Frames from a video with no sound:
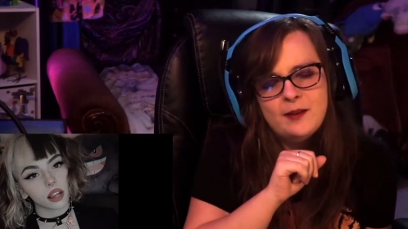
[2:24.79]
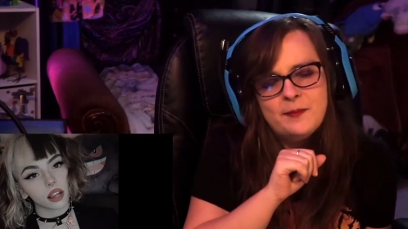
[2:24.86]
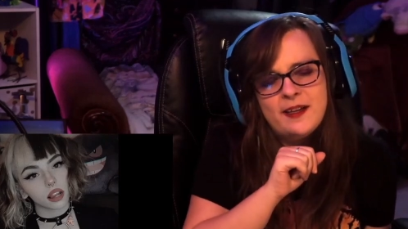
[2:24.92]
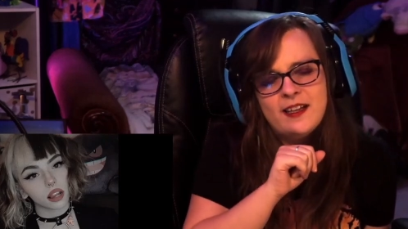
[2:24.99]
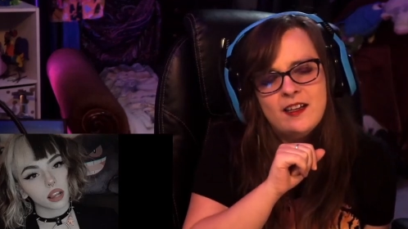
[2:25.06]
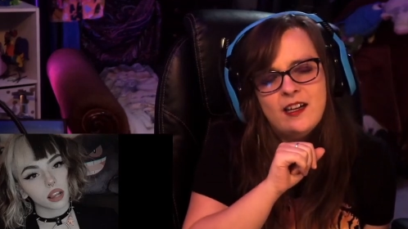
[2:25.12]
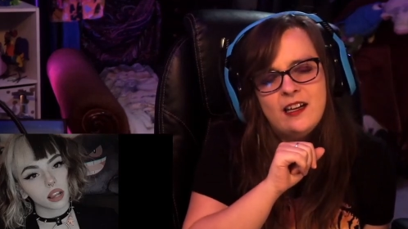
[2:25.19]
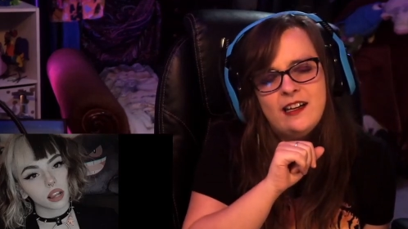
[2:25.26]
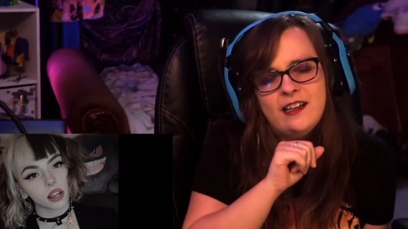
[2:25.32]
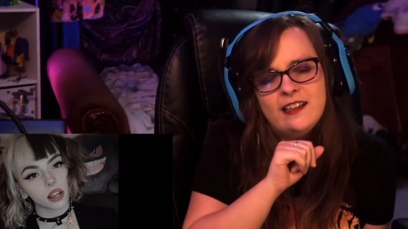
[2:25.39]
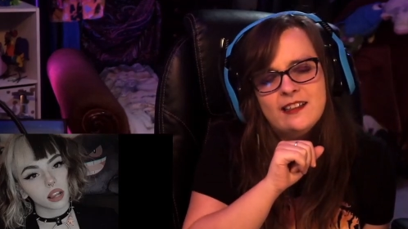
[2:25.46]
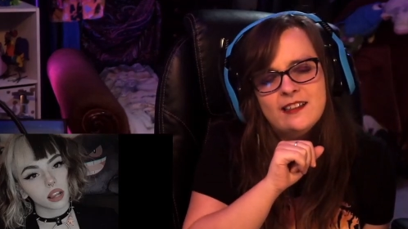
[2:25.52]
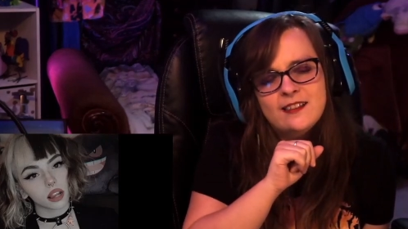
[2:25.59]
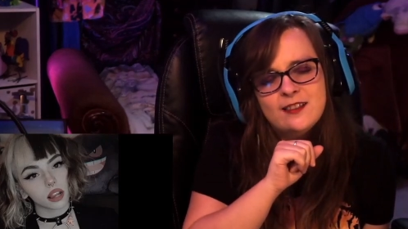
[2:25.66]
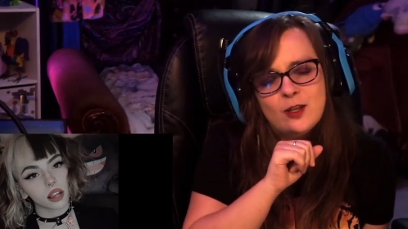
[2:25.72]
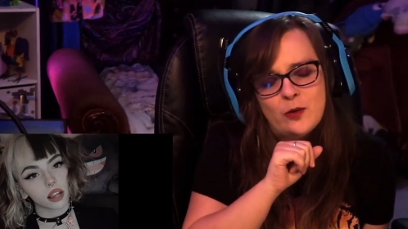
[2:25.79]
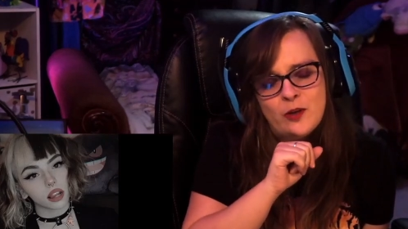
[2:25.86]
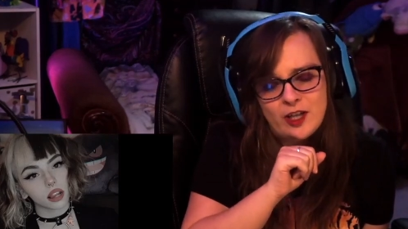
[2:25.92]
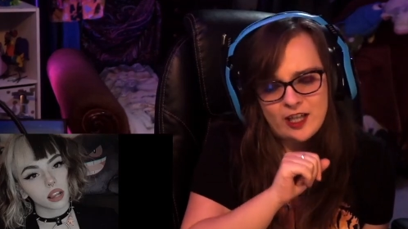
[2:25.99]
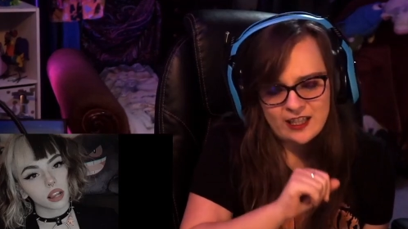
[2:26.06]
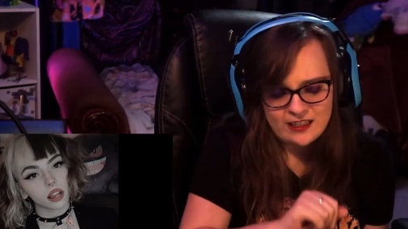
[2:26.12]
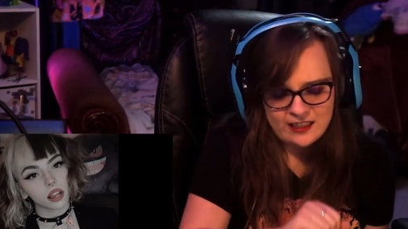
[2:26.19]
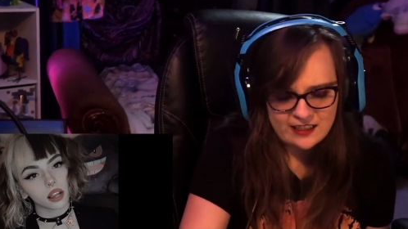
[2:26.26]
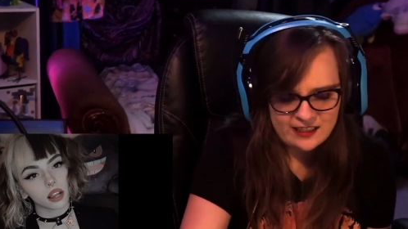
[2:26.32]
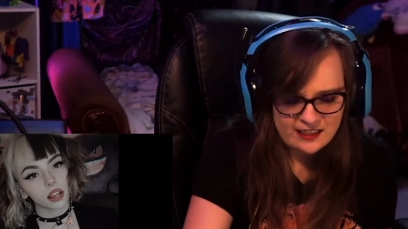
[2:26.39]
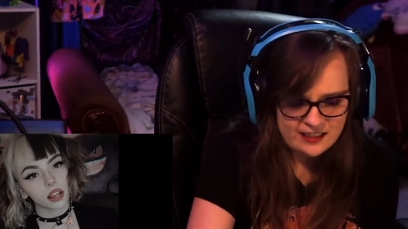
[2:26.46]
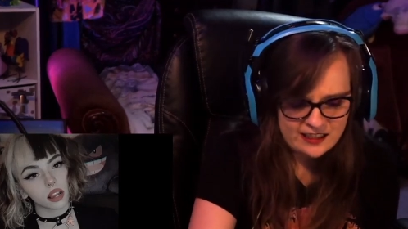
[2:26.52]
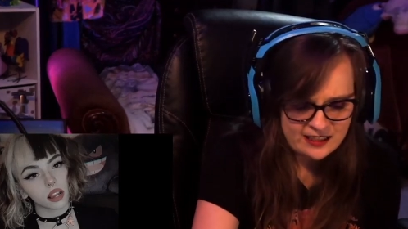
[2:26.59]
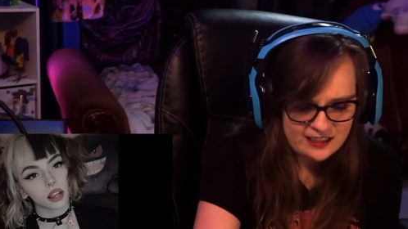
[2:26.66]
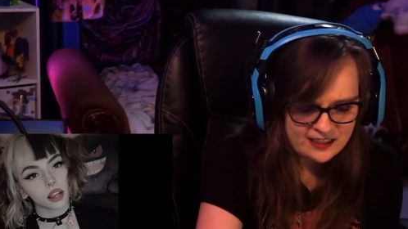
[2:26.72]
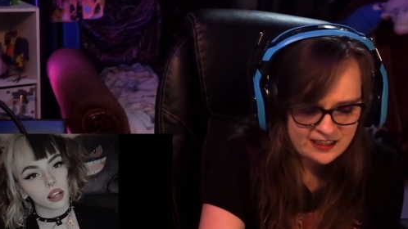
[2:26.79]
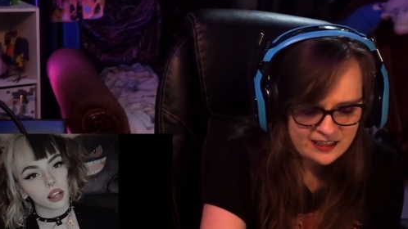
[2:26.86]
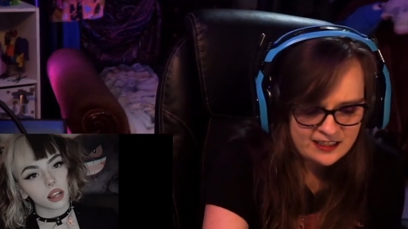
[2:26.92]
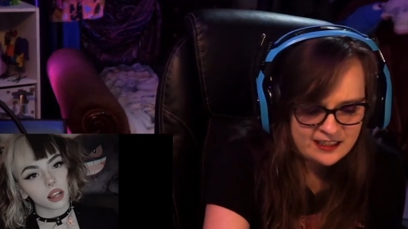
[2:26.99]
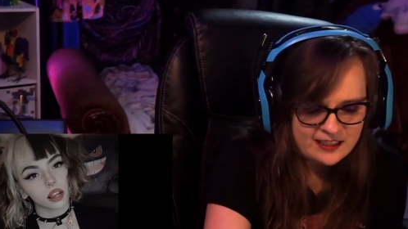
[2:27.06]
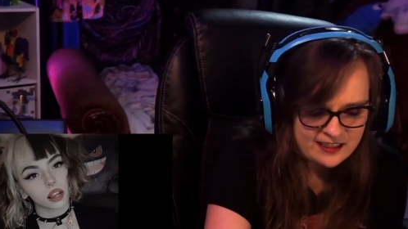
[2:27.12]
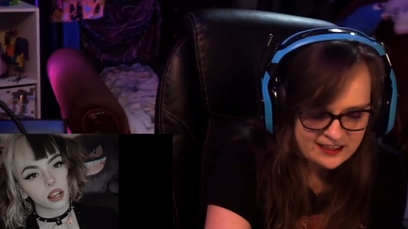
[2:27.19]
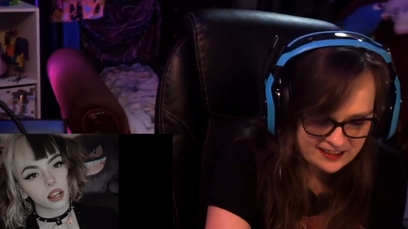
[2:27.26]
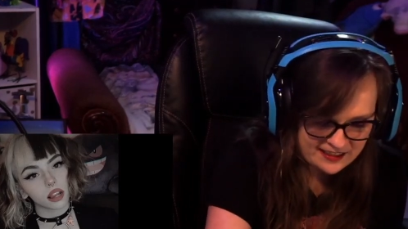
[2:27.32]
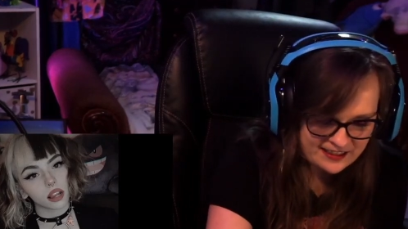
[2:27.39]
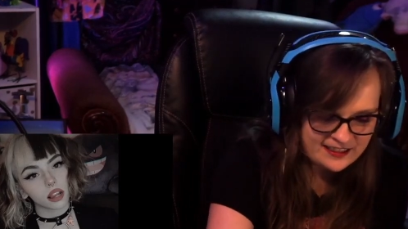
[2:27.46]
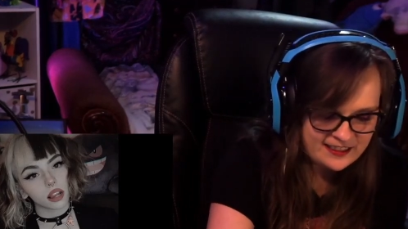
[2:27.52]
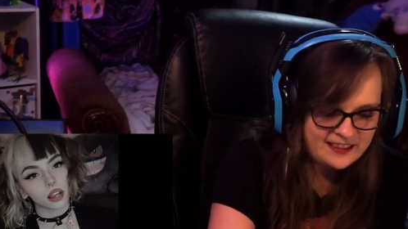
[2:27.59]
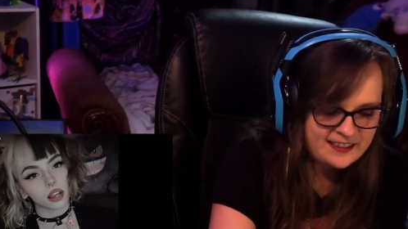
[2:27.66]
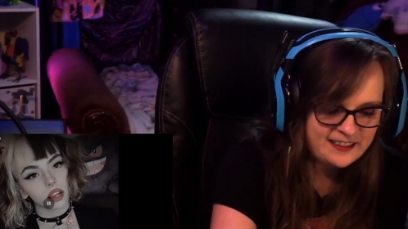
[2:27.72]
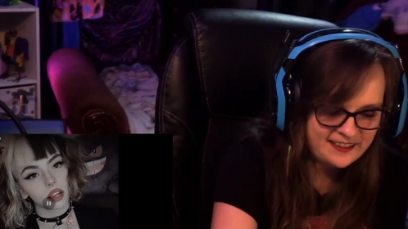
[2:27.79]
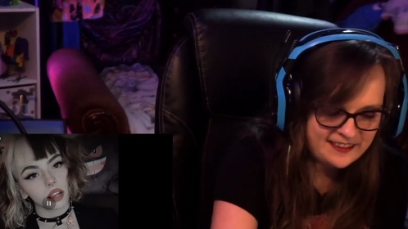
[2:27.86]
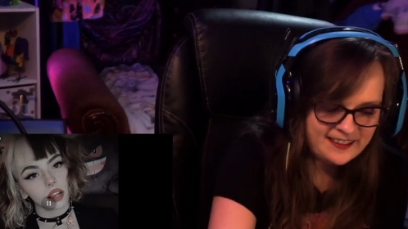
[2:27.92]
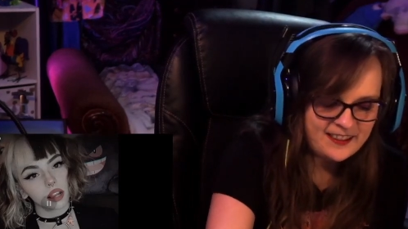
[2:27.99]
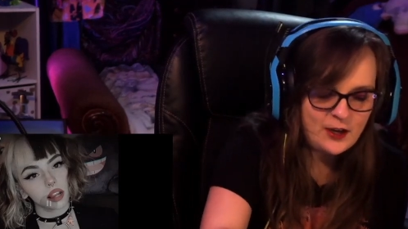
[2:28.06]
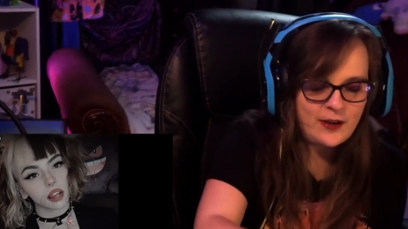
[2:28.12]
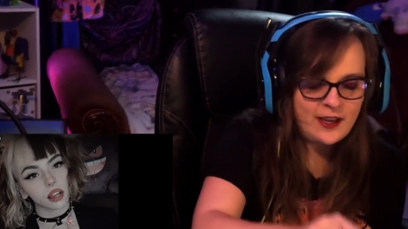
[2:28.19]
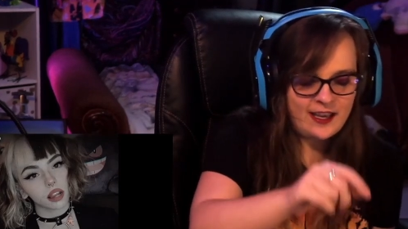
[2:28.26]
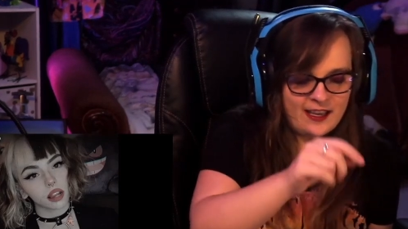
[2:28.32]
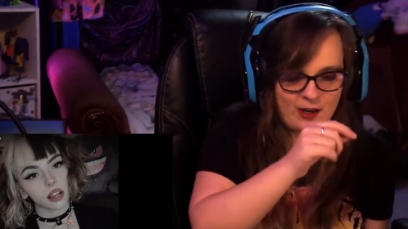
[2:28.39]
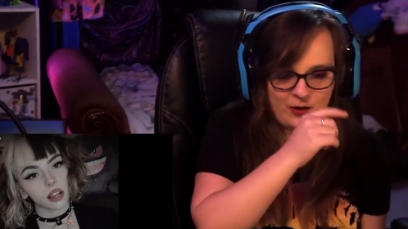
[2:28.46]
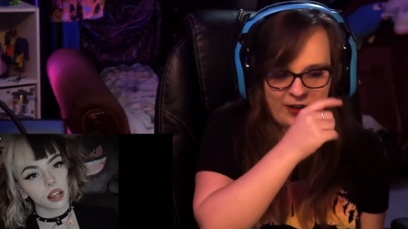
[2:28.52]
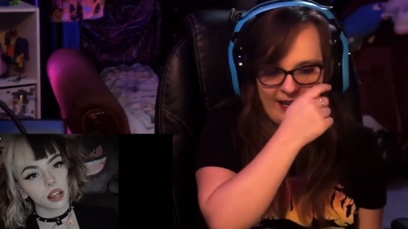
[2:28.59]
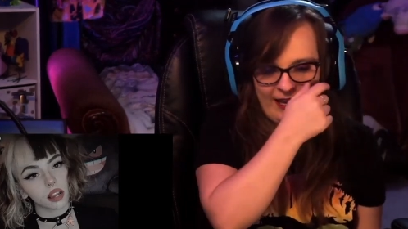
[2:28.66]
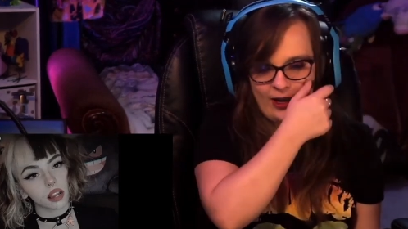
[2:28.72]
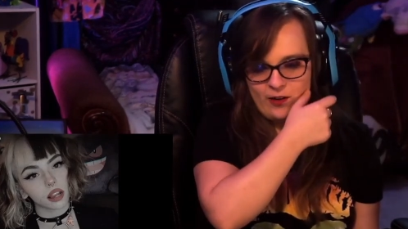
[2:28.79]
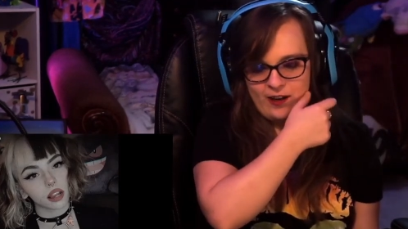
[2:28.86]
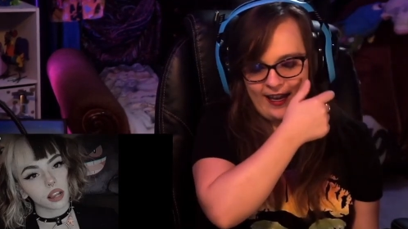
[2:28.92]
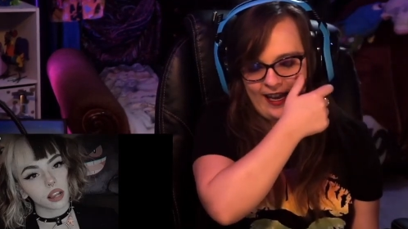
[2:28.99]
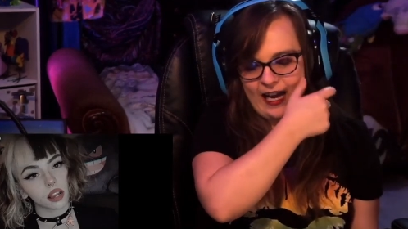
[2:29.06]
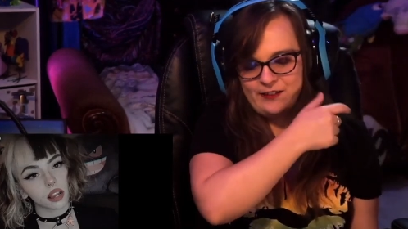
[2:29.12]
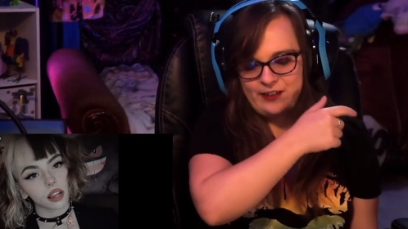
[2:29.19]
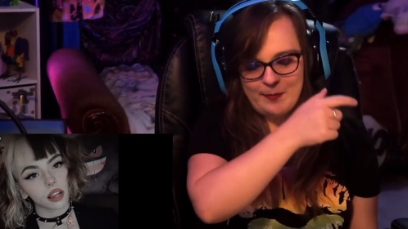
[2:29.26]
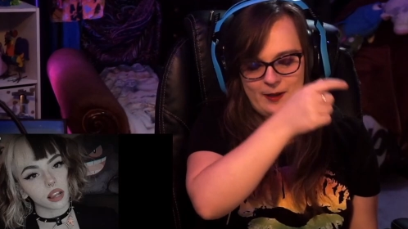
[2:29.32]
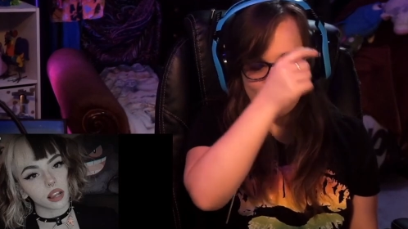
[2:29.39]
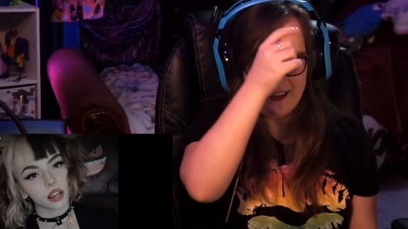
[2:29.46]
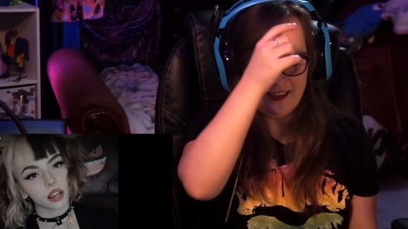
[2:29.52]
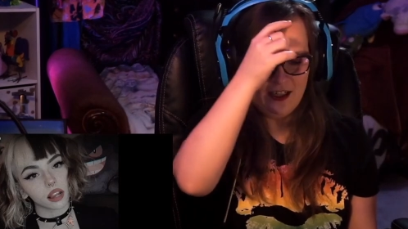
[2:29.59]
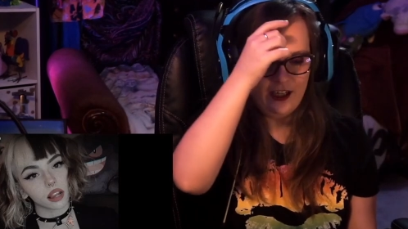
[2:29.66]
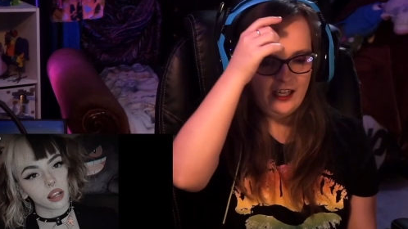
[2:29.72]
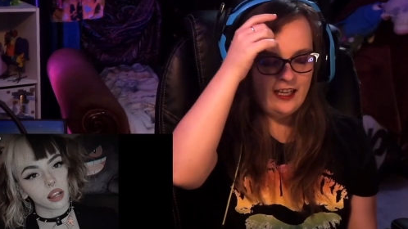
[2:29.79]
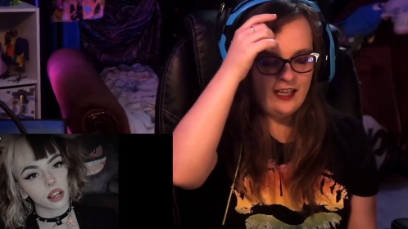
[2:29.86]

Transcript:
Speaker 1: my god, it's so good. Look, and she got death note. Okay, okay, okay, I have to pause there.